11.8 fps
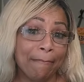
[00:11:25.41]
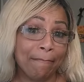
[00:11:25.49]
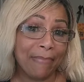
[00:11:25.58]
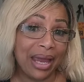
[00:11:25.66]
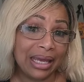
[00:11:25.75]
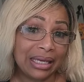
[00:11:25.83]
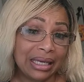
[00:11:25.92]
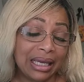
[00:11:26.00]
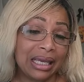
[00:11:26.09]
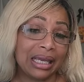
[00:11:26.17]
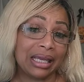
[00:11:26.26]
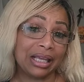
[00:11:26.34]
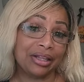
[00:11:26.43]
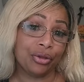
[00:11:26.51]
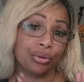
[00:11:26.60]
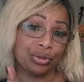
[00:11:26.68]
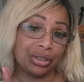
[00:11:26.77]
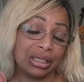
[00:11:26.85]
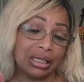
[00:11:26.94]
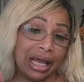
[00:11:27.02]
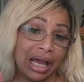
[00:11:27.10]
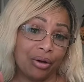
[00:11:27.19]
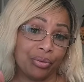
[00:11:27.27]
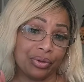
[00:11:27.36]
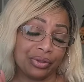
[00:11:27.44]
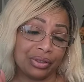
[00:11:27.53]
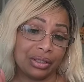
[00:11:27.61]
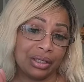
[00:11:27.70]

making in those 10 hours